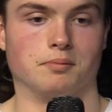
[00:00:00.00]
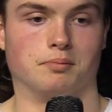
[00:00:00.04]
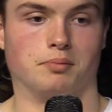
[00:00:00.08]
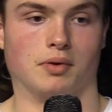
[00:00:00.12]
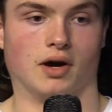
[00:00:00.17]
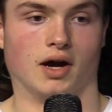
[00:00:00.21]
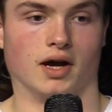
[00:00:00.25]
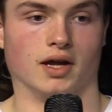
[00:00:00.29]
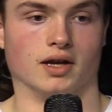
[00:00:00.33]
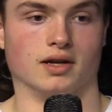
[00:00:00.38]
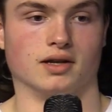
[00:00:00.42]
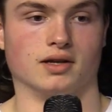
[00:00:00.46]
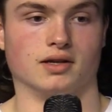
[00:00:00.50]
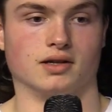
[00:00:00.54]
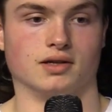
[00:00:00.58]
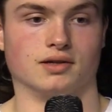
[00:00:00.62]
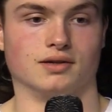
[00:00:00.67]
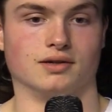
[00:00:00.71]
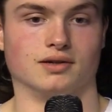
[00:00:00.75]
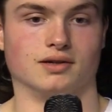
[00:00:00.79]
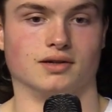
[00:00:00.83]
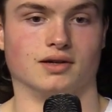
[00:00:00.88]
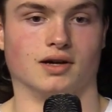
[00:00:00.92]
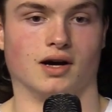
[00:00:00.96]
But
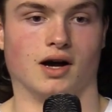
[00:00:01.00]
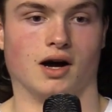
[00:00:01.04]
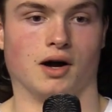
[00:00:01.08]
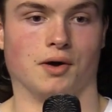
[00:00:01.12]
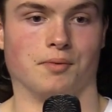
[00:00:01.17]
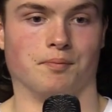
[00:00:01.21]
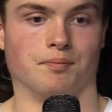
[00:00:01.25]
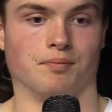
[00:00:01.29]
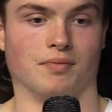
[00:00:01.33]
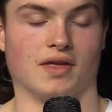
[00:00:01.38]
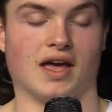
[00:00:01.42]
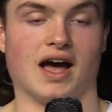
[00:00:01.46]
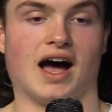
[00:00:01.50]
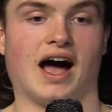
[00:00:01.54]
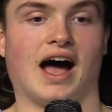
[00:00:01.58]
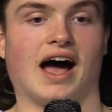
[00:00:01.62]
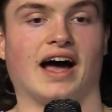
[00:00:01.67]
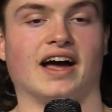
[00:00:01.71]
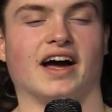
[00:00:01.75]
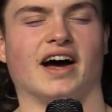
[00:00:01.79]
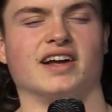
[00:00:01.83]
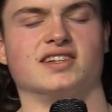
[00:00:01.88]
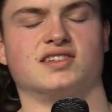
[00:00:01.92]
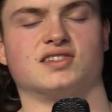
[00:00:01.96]
um,
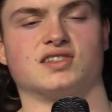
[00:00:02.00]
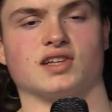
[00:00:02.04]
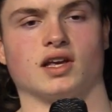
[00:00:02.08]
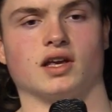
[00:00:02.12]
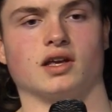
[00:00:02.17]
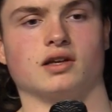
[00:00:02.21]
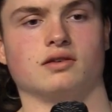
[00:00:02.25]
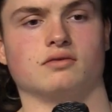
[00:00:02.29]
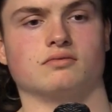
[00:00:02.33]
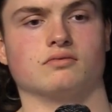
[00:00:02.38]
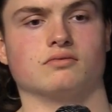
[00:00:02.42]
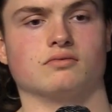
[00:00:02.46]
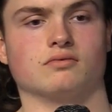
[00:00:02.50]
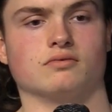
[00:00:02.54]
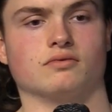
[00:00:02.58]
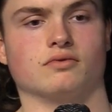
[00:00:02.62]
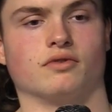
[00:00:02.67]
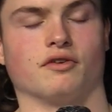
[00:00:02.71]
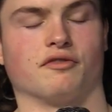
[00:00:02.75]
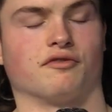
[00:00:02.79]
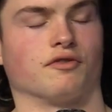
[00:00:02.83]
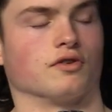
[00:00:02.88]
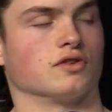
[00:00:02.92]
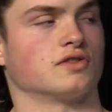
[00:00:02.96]
I'd say
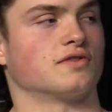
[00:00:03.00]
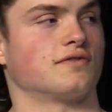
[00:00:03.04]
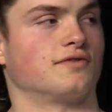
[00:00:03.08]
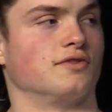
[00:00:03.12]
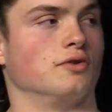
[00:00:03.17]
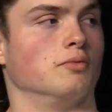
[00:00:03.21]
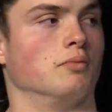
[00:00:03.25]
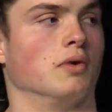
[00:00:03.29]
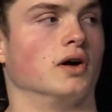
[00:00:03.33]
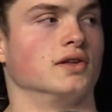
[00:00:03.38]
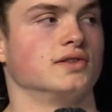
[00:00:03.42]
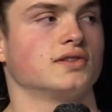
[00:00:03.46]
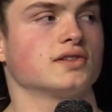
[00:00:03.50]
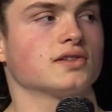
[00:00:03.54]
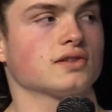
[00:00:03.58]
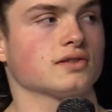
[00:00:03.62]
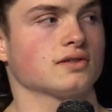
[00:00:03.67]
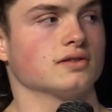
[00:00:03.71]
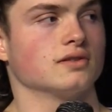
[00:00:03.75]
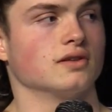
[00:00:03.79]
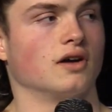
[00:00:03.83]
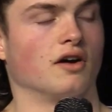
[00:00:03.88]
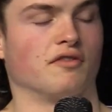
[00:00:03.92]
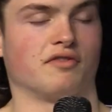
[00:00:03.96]
the first few
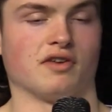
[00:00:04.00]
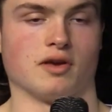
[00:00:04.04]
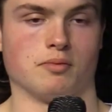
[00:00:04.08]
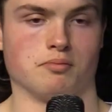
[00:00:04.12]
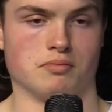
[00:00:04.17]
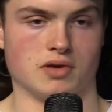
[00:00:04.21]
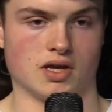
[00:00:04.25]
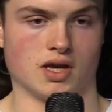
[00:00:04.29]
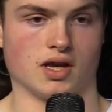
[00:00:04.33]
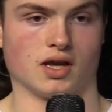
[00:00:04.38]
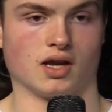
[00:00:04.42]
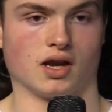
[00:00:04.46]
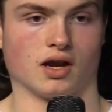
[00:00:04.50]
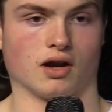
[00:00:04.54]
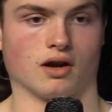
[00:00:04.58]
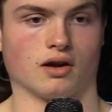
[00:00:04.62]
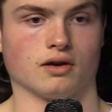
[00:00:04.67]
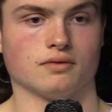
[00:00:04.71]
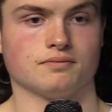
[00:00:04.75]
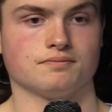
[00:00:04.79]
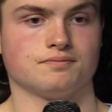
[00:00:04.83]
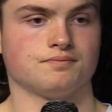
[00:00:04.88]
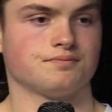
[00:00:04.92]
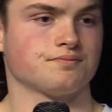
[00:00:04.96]
months of him being
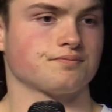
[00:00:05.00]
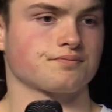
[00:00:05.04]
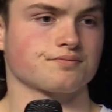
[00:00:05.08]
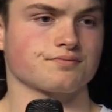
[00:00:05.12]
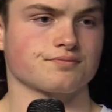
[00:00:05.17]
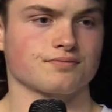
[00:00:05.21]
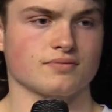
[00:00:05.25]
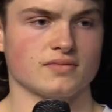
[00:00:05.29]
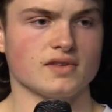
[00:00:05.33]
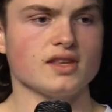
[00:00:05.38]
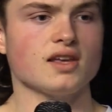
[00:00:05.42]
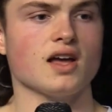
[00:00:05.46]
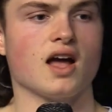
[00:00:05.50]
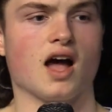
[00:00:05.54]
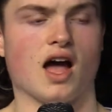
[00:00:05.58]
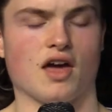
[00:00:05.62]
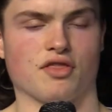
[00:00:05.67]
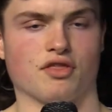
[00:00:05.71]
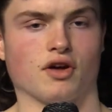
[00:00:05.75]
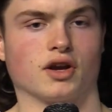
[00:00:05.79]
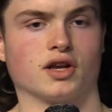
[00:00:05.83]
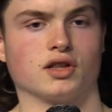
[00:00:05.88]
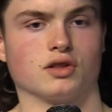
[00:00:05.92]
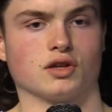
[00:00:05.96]
here,
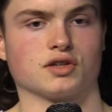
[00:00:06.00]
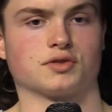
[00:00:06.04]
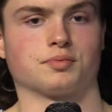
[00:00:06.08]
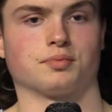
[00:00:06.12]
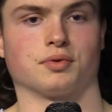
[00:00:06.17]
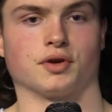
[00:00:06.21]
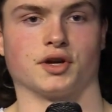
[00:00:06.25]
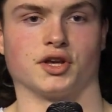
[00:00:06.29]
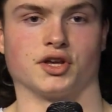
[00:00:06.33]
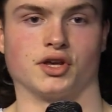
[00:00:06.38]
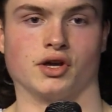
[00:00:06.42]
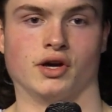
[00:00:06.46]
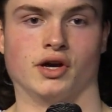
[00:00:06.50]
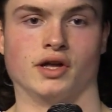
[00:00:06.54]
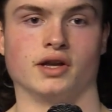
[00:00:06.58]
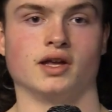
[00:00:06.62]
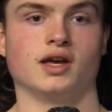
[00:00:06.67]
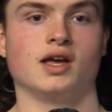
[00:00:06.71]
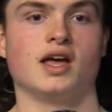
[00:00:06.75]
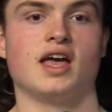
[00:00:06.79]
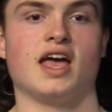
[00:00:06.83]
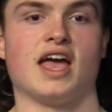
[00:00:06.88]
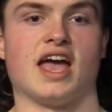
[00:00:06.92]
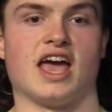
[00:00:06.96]
I thought he looked pretty
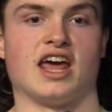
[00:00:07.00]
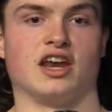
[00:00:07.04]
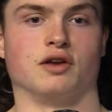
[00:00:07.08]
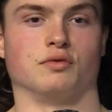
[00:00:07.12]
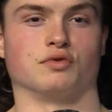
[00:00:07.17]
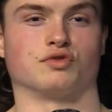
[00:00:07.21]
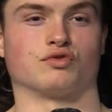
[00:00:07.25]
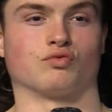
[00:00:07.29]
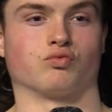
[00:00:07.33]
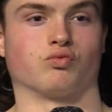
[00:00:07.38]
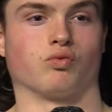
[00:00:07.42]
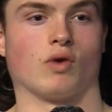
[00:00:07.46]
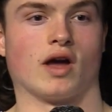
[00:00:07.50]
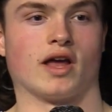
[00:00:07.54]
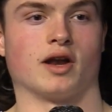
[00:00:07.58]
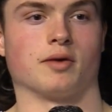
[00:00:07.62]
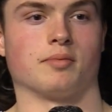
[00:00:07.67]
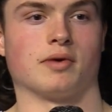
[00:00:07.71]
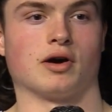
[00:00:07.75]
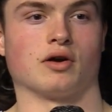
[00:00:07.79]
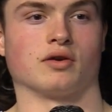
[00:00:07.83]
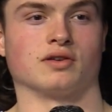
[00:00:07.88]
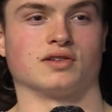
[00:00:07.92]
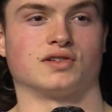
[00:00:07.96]
good, and it was right
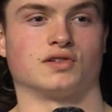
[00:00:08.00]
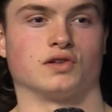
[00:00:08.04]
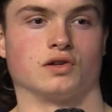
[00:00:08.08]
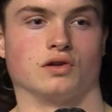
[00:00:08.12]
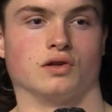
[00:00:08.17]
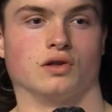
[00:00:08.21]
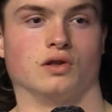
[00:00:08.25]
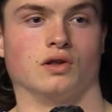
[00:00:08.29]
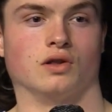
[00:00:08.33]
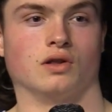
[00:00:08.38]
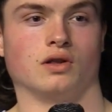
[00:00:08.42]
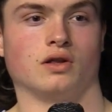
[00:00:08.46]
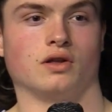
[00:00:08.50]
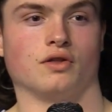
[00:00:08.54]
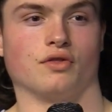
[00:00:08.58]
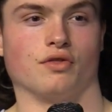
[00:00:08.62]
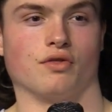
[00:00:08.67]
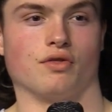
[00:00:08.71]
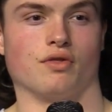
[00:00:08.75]
about until